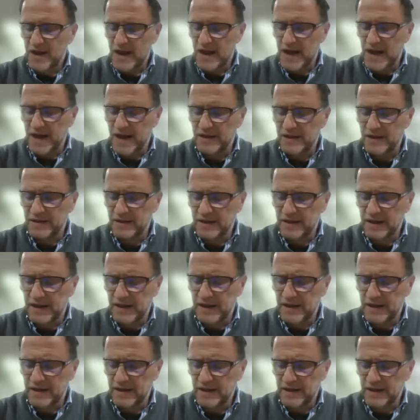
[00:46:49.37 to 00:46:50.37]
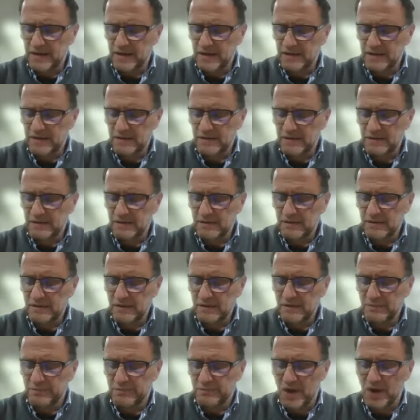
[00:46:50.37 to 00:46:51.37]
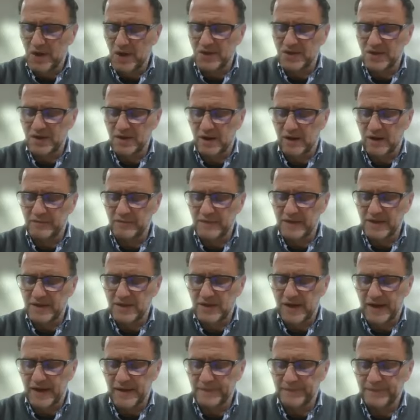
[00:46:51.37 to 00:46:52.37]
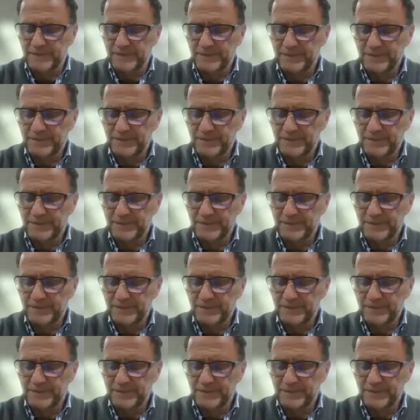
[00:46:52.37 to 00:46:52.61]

uh, the burden of Mitzrayim.